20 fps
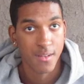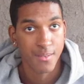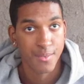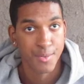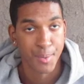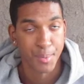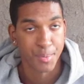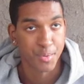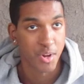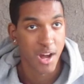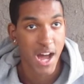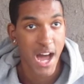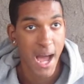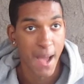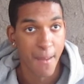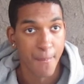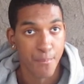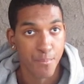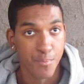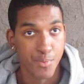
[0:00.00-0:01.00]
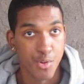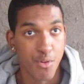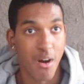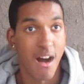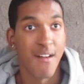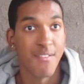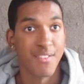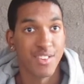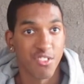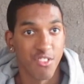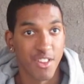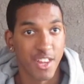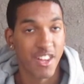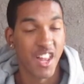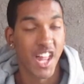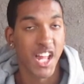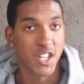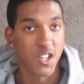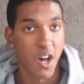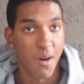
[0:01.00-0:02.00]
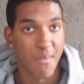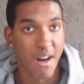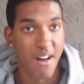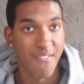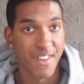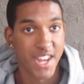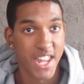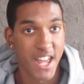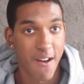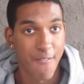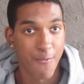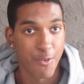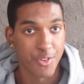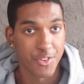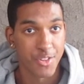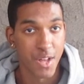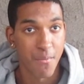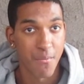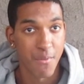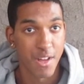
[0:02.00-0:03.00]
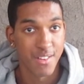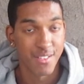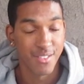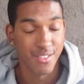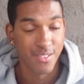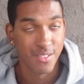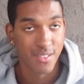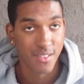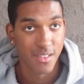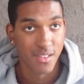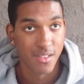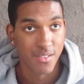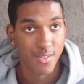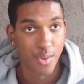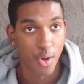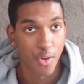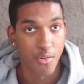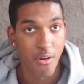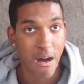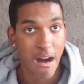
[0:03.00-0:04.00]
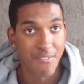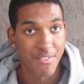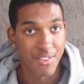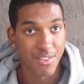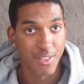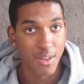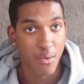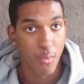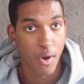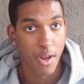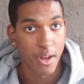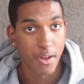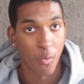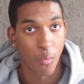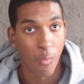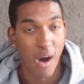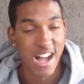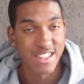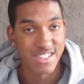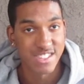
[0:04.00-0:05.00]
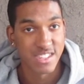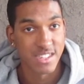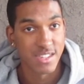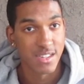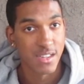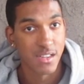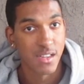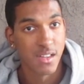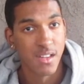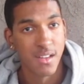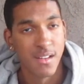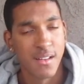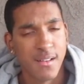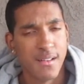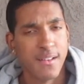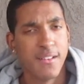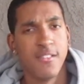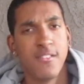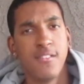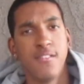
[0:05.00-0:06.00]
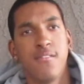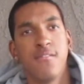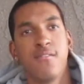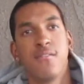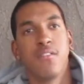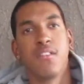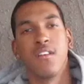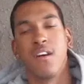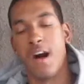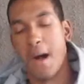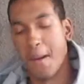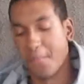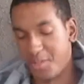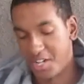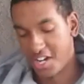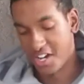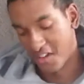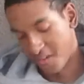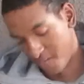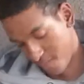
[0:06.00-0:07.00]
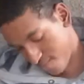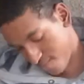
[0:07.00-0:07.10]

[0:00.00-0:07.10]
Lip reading: Subscribe. You obviously clicked on my video for some reason, so you obviously wanted to watch it. I'm done.